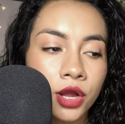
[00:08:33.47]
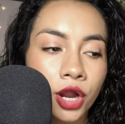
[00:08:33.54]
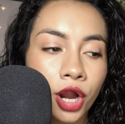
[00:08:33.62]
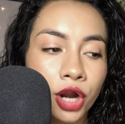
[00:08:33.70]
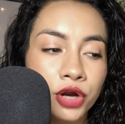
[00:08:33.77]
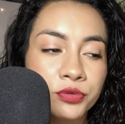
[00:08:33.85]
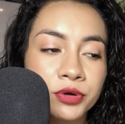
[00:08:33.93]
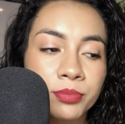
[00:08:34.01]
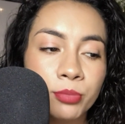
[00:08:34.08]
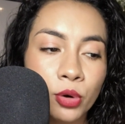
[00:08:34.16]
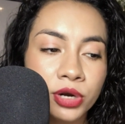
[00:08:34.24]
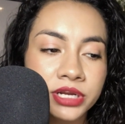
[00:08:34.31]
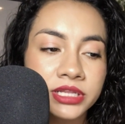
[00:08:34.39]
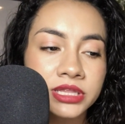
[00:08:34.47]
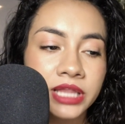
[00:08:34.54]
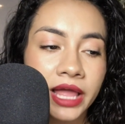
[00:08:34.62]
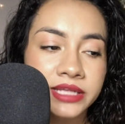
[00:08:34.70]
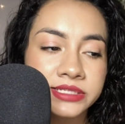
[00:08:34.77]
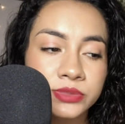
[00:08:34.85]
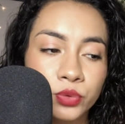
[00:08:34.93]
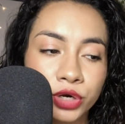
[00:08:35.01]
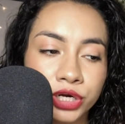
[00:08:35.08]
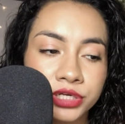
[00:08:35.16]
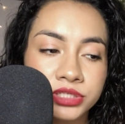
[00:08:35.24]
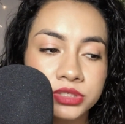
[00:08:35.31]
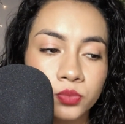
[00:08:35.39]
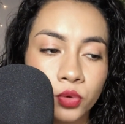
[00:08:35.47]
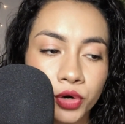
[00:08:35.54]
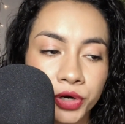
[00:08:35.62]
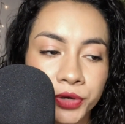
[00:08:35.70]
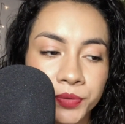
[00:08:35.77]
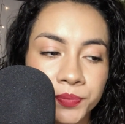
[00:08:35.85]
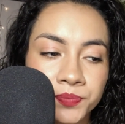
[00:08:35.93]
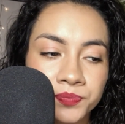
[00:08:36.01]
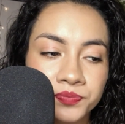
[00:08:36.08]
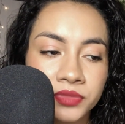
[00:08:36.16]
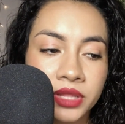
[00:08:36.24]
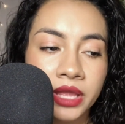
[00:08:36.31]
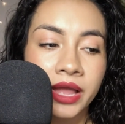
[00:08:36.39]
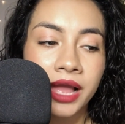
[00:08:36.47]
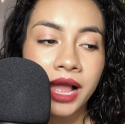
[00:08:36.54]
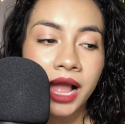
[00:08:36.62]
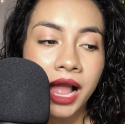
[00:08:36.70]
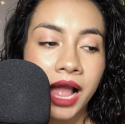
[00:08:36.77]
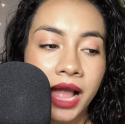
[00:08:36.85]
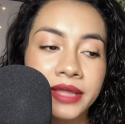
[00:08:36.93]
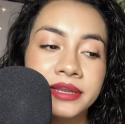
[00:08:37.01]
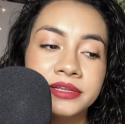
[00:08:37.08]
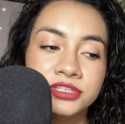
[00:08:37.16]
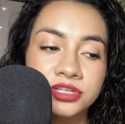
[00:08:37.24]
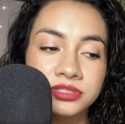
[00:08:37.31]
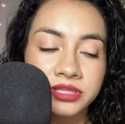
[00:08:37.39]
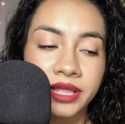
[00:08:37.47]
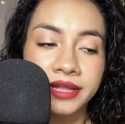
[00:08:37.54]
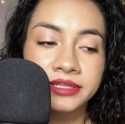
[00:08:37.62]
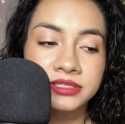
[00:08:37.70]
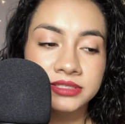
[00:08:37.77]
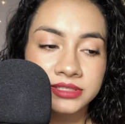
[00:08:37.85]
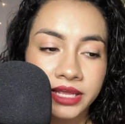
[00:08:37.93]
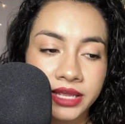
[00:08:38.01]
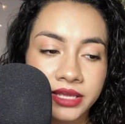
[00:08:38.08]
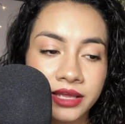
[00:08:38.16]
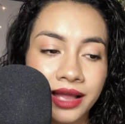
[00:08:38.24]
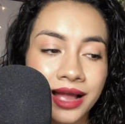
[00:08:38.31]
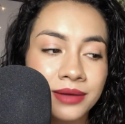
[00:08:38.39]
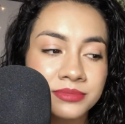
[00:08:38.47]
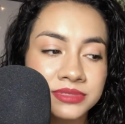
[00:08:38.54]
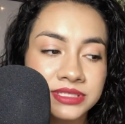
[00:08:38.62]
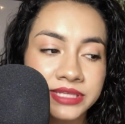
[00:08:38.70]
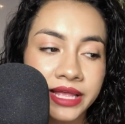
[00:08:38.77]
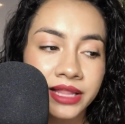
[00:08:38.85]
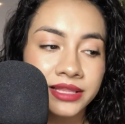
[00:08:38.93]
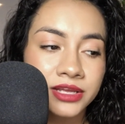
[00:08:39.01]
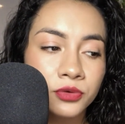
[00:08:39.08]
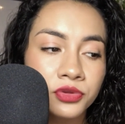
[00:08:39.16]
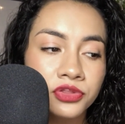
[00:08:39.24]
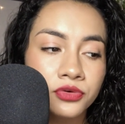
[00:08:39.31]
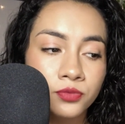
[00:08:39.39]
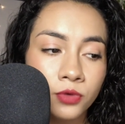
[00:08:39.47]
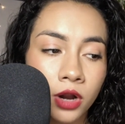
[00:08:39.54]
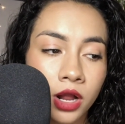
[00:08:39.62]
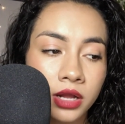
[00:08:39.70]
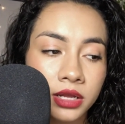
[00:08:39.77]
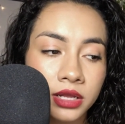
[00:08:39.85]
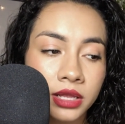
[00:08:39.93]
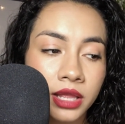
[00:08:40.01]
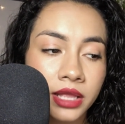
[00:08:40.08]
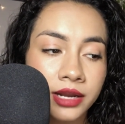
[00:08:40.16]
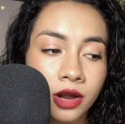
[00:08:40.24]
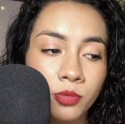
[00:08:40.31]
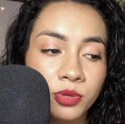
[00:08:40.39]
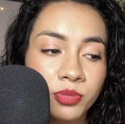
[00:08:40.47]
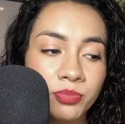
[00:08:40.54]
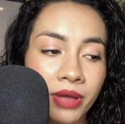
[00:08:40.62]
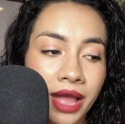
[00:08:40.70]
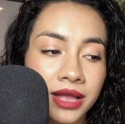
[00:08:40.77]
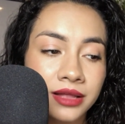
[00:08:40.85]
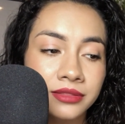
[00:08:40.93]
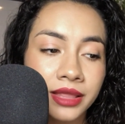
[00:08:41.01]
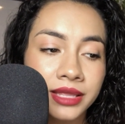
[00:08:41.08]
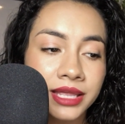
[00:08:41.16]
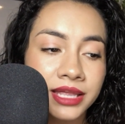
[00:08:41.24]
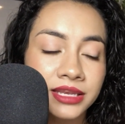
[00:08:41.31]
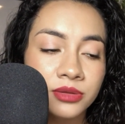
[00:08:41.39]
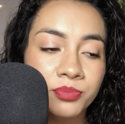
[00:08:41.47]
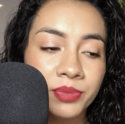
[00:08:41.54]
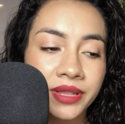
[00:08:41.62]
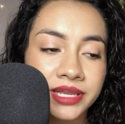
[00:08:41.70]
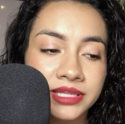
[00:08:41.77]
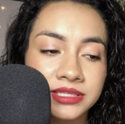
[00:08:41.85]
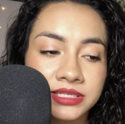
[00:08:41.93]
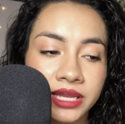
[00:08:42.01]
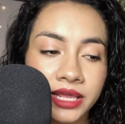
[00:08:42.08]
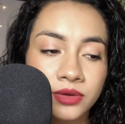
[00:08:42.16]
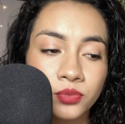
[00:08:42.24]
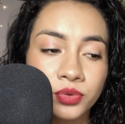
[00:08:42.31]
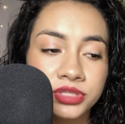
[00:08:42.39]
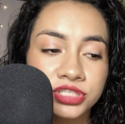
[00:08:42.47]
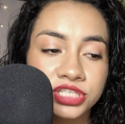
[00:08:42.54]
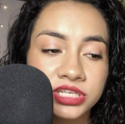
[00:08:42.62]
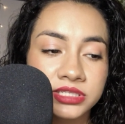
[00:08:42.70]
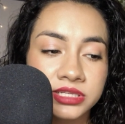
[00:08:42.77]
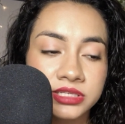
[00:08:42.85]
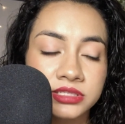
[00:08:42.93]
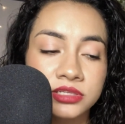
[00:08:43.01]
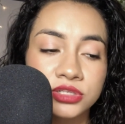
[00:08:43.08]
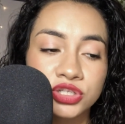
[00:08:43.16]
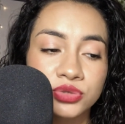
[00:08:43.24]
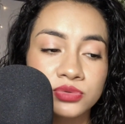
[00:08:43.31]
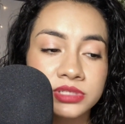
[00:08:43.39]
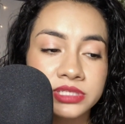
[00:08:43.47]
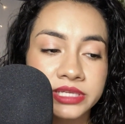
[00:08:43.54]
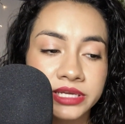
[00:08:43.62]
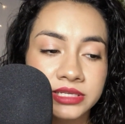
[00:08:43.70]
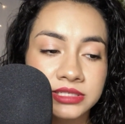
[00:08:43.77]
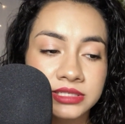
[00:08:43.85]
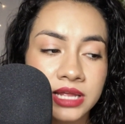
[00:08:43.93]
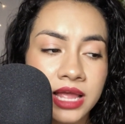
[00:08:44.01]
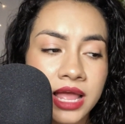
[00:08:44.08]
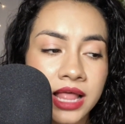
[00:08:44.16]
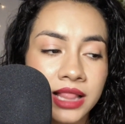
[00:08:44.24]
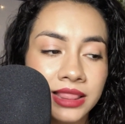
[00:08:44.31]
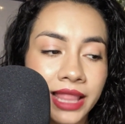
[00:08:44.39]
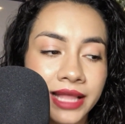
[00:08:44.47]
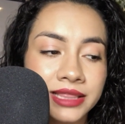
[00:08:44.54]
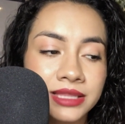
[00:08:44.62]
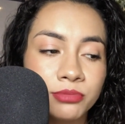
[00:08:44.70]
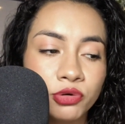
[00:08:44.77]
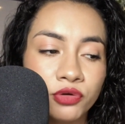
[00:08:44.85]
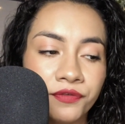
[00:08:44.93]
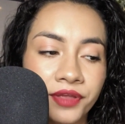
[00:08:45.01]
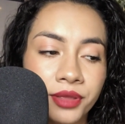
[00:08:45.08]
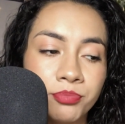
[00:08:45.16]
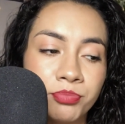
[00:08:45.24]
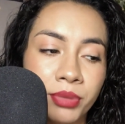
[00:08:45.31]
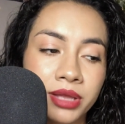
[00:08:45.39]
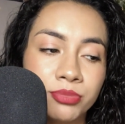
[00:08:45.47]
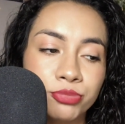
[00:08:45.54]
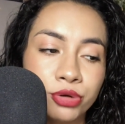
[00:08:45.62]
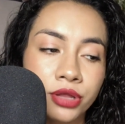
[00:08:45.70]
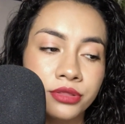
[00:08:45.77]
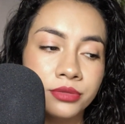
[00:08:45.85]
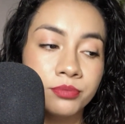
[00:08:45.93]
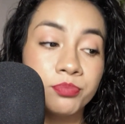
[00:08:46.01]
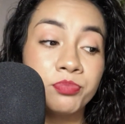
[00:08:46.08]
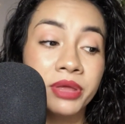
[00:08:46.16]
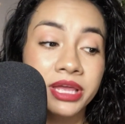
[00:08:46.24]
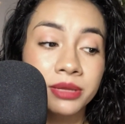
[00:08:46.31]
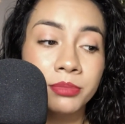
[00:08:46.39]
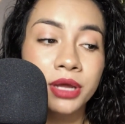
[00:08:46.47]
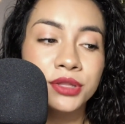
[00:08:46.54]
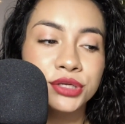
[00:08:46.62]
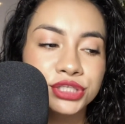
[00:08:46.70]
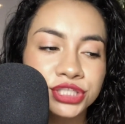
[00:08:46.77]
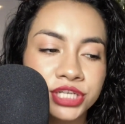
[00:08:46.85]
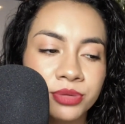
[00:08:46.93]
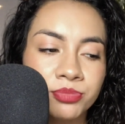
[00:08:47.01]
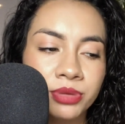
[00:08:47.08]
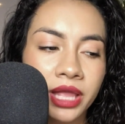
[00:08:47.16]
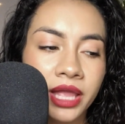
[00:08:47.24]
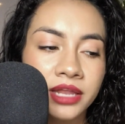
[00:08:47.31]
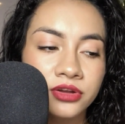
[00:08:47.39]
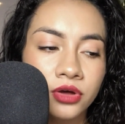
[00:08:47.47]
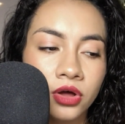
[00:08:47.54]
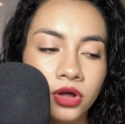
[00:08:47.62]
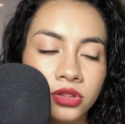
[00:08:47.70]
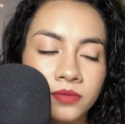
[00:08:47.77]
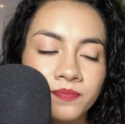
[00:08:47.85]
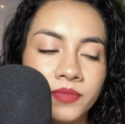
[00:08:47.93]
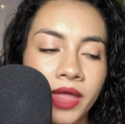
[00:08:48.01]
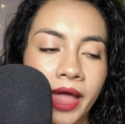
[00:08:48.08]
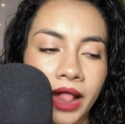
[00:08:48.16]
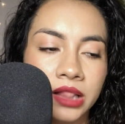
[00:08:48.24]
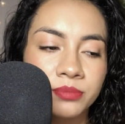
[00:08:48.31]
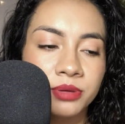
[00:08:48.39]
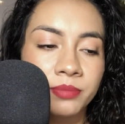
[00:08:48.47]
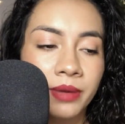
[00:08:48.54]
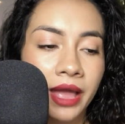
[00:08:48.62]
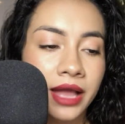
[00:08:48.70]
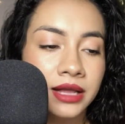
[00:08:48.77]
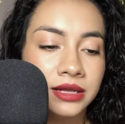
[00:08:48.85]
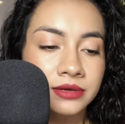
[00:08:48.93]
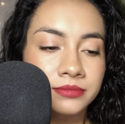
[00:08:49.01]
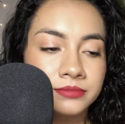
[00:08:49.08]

Her reported last words were, "I'd just like to say I'm sailing with the rock, and I'll be back like Independence Day with Jesus, June 6th, like the movie Big Mothership and all. I'll be back."